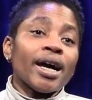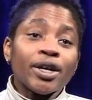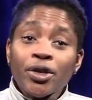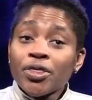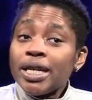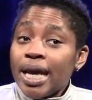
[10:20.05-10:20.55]
I
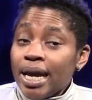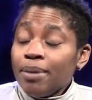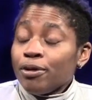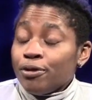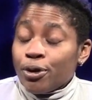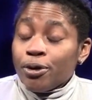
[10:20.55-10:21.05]
got the
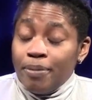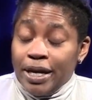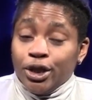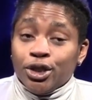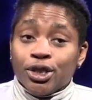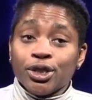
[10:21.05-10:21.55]
name of a
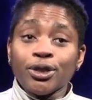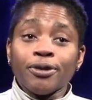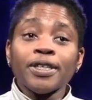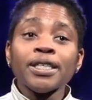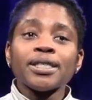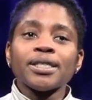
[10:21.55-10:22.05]
cremation
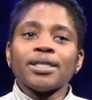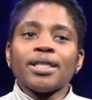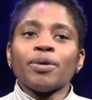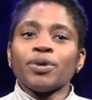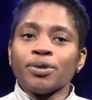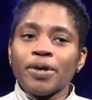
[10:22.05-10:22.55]
service
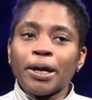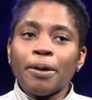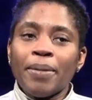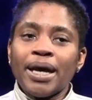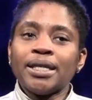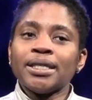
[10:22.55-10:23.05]
that was
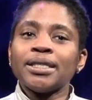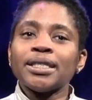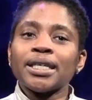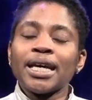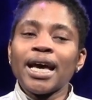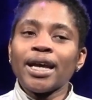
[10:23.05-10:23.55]
recommended
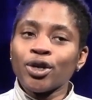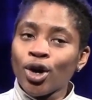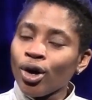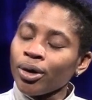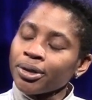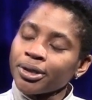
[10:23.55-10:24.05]
and
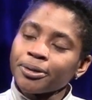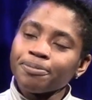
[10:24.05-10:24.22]
called.